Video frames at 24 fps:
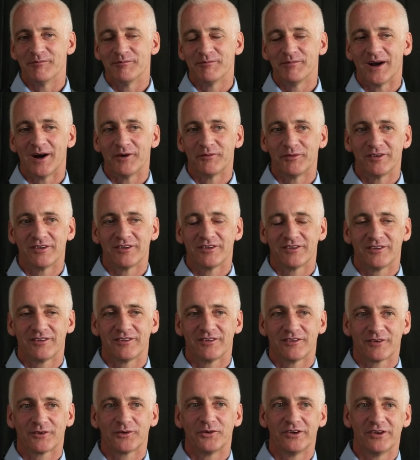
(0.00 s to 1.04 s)
But I was
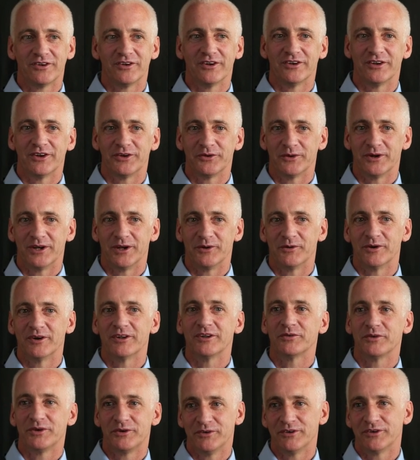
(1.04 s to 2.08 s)
coaching
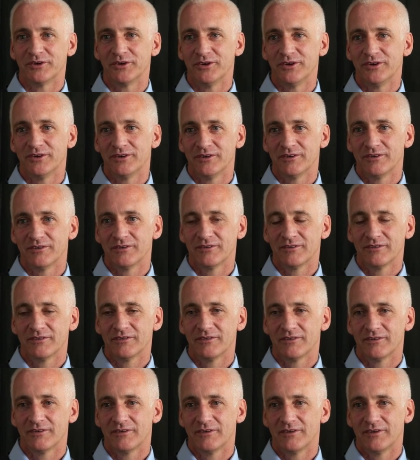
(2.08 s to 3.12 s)
under-21s, which was good
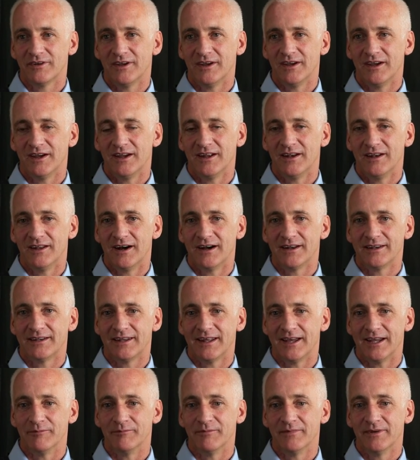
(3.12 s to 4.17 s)
at that
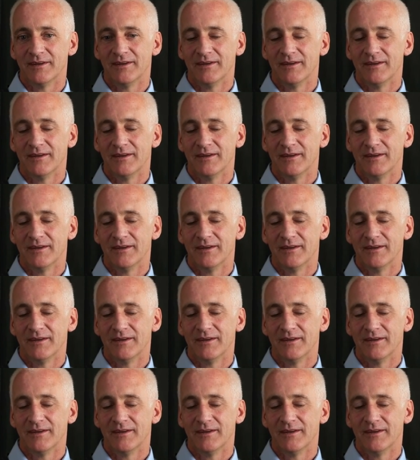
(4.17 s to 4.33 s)
time.